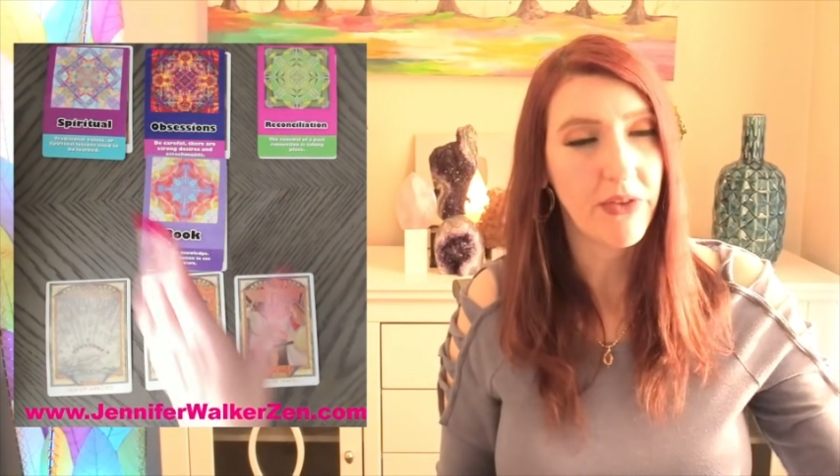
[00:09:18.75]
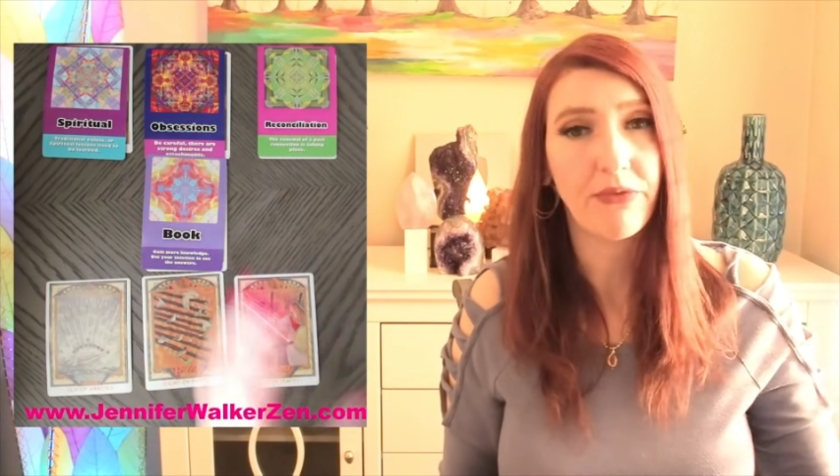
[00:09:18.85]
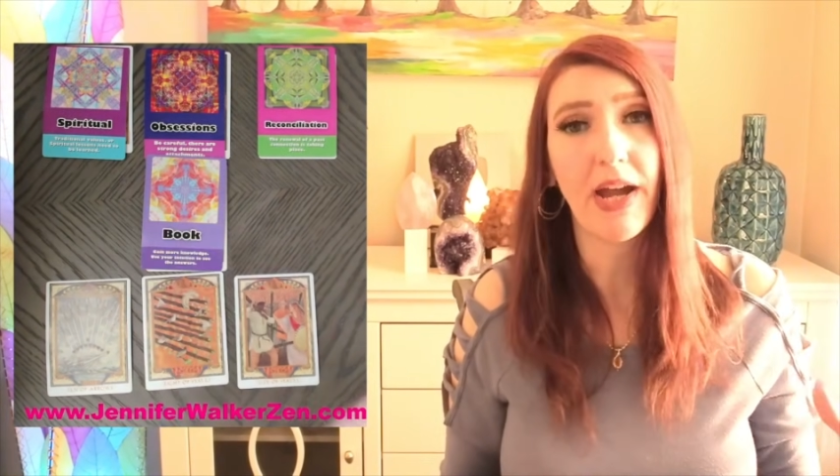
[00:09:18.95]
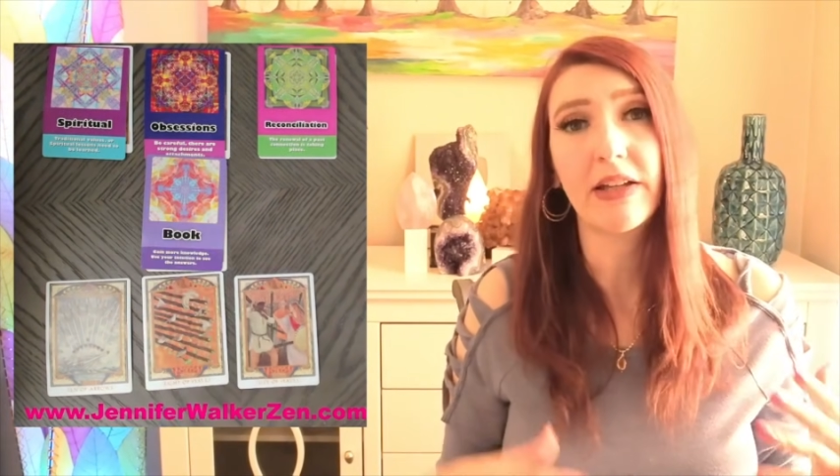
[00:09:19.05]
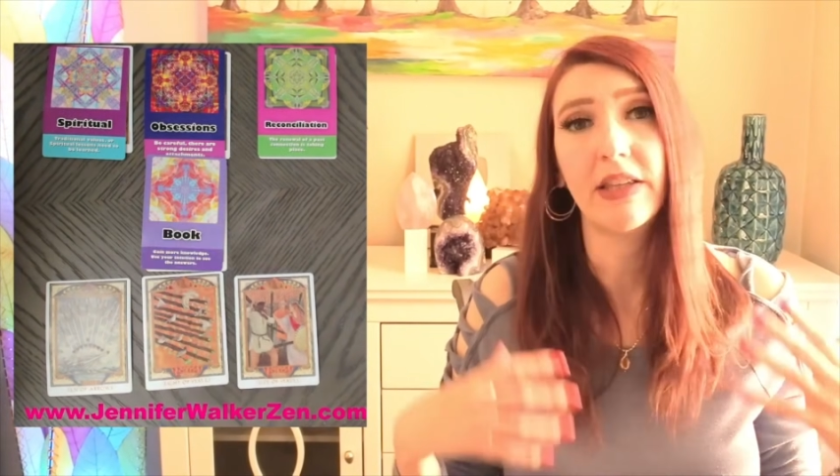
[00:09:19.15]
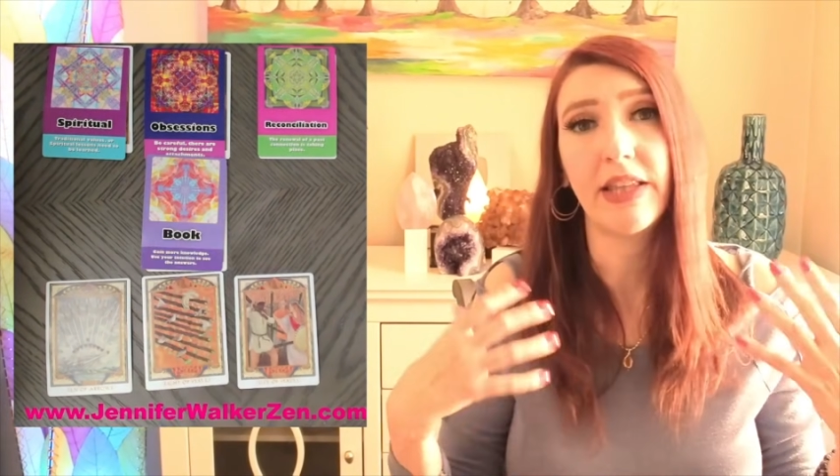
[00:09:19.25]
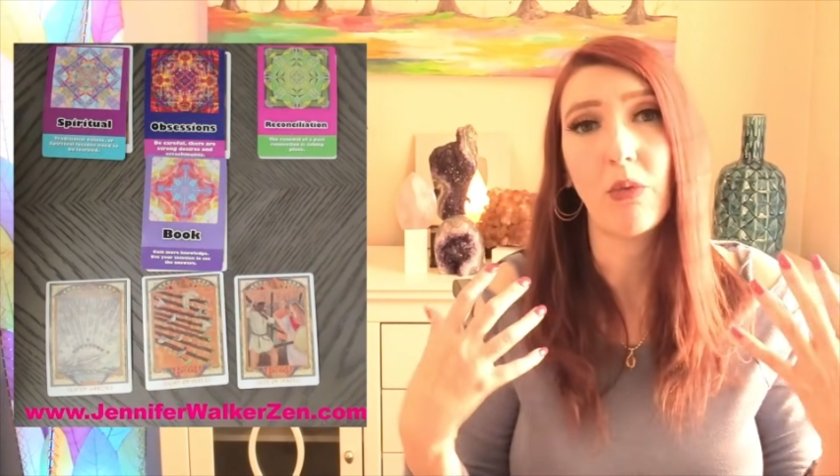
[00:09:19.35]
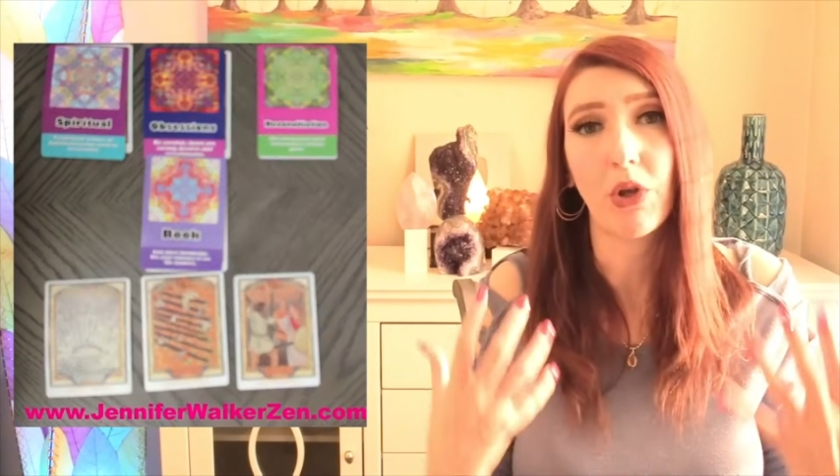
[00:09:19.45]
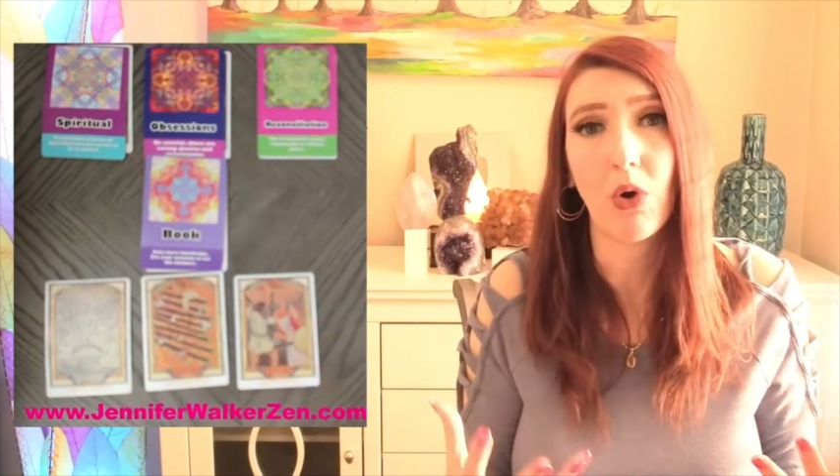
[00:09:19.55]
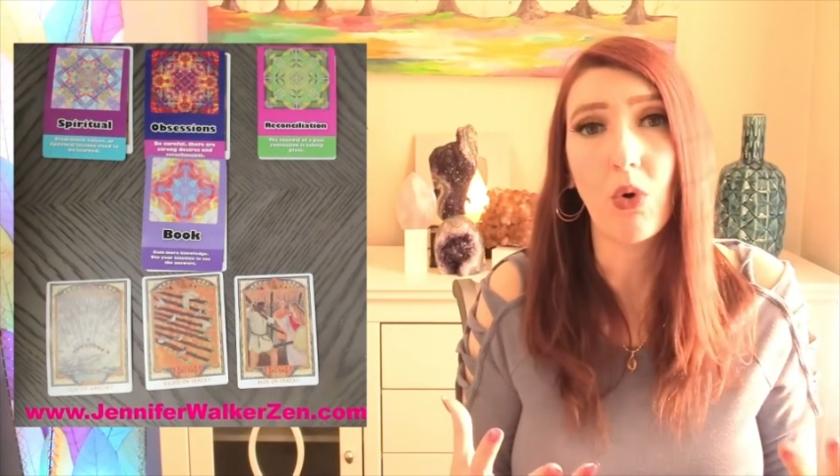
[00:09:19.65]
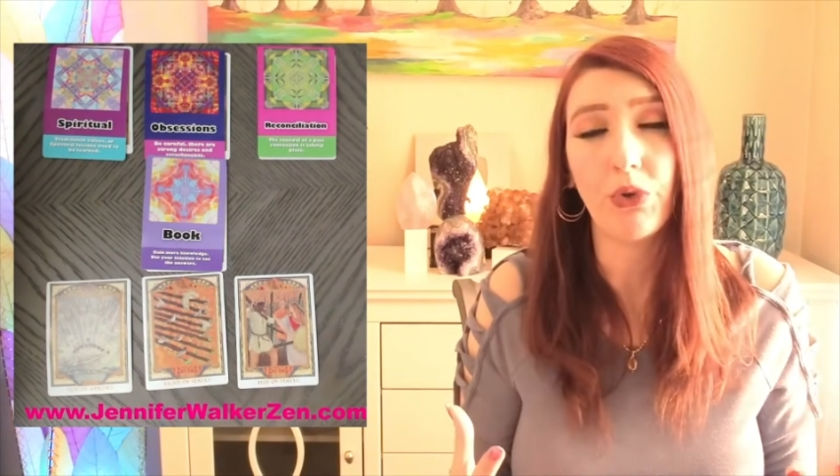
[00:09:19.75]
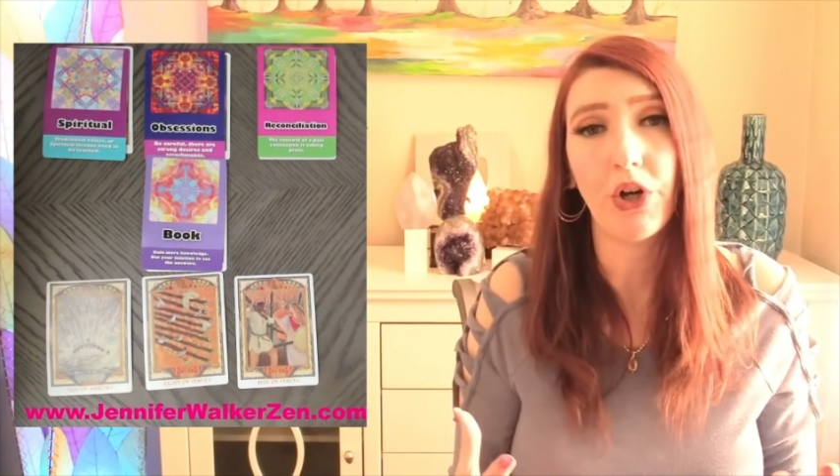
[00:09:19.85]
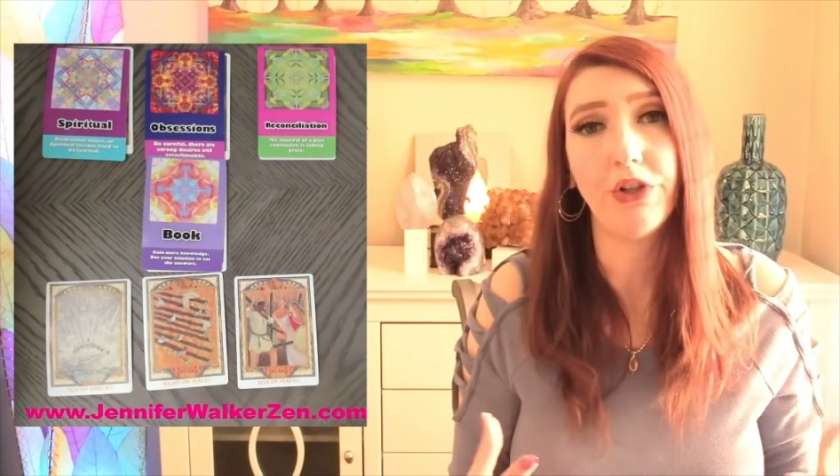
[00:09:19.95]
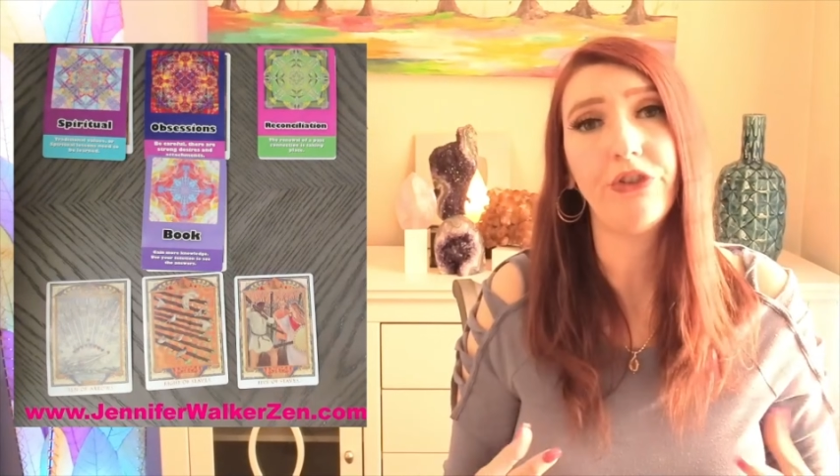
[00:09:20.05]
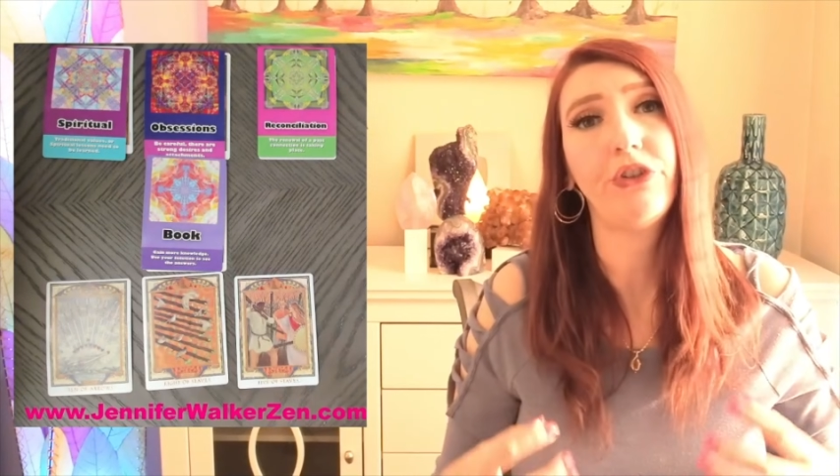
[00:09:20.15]
fact that they want to hold
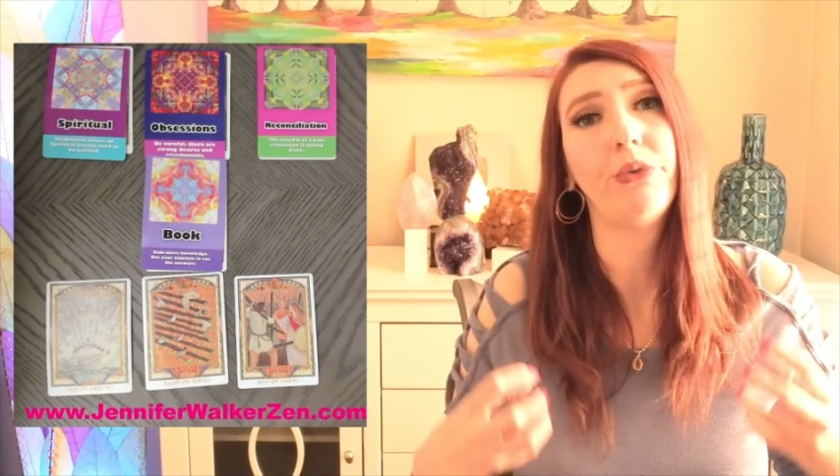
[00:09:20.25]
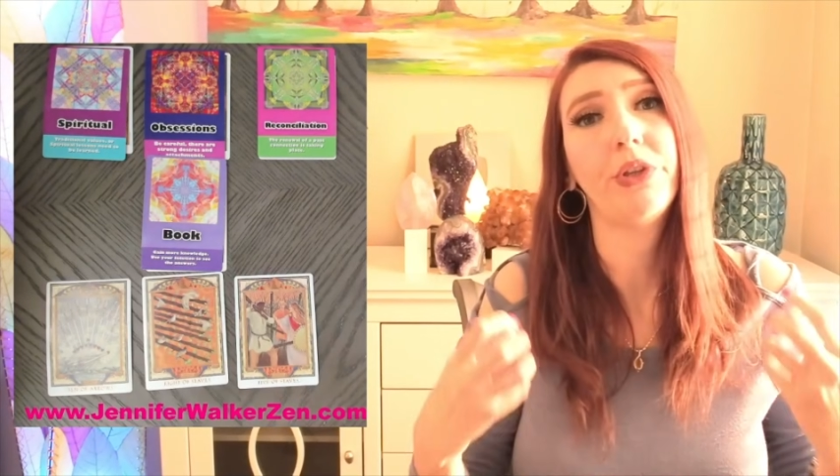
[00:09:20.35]
on to you,